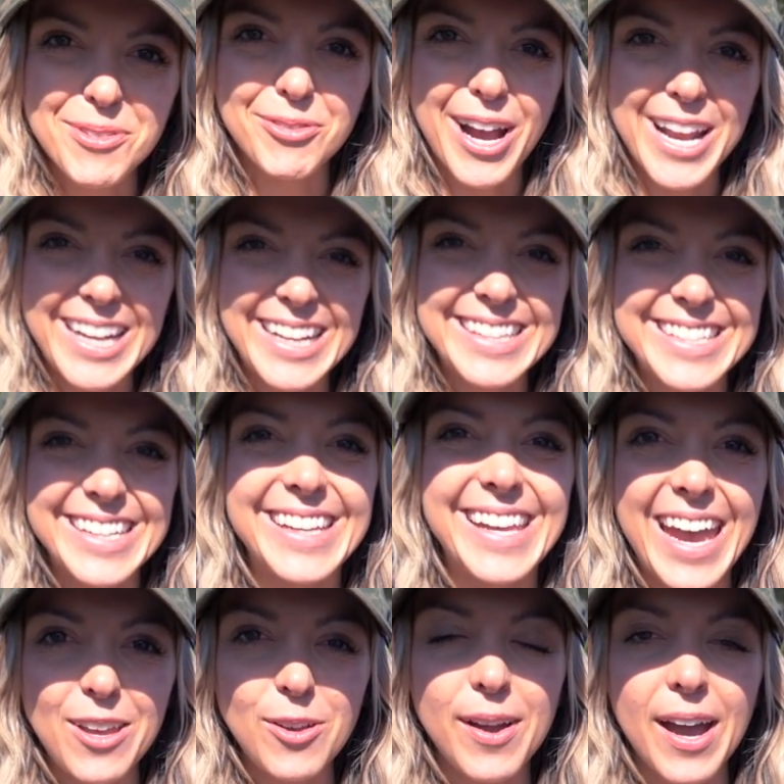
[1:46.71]
ready to
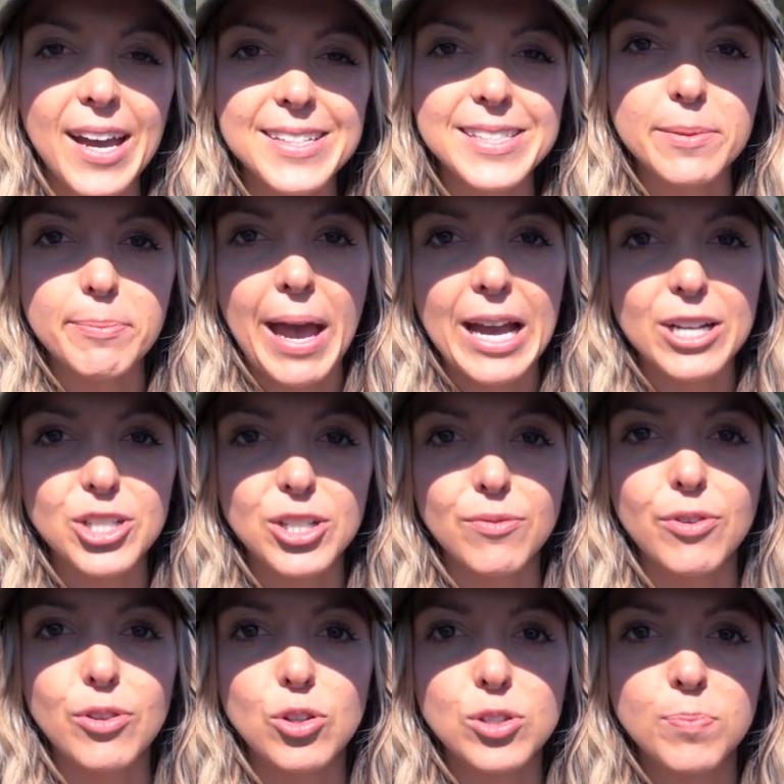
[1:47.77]
get you guys some action
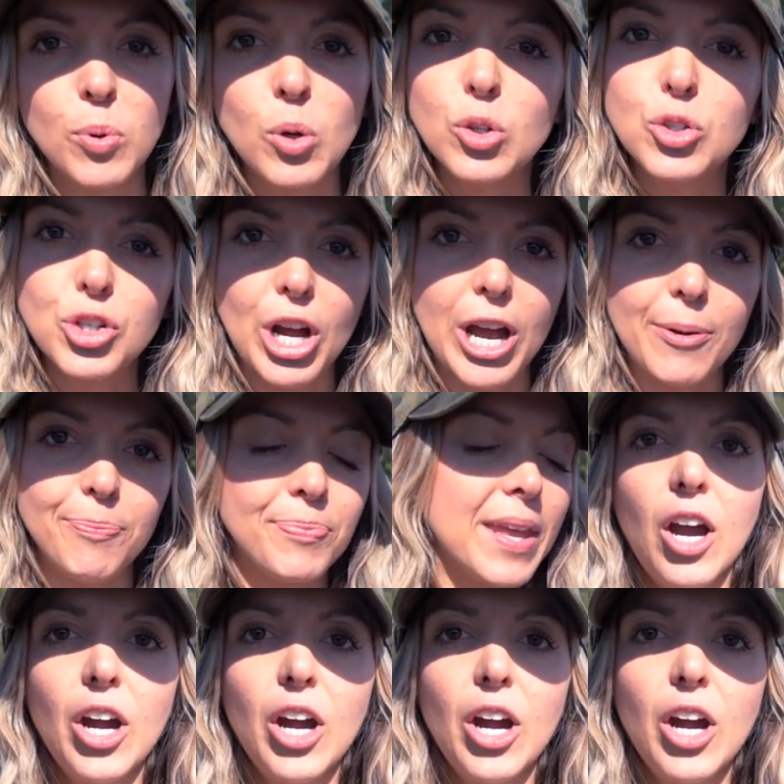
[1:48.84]
for those bull drum.